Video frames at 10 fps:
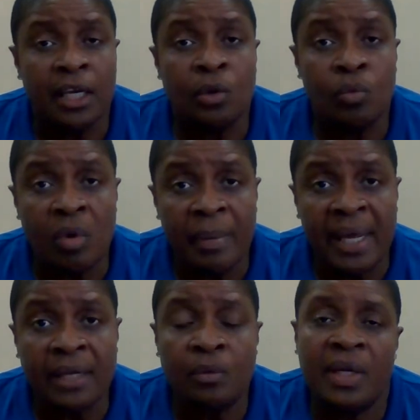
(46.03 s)
In
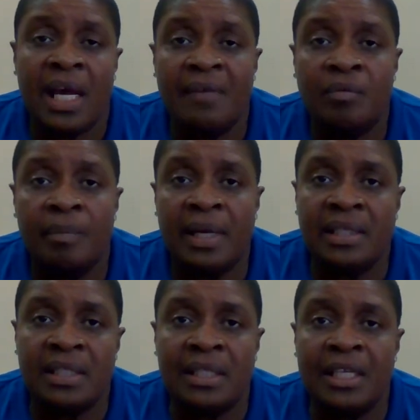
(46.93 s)
women, we have
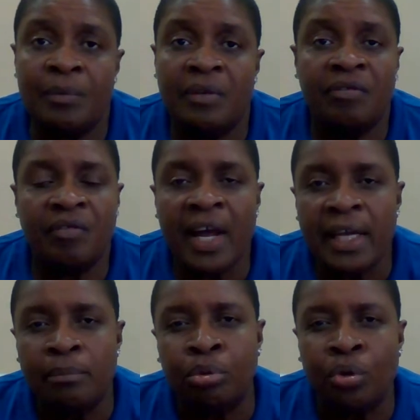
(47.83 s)
women dealing with
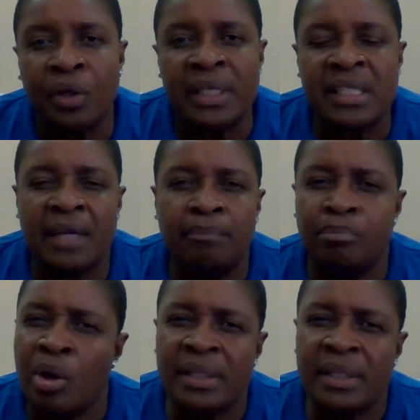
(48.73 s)
fibroids and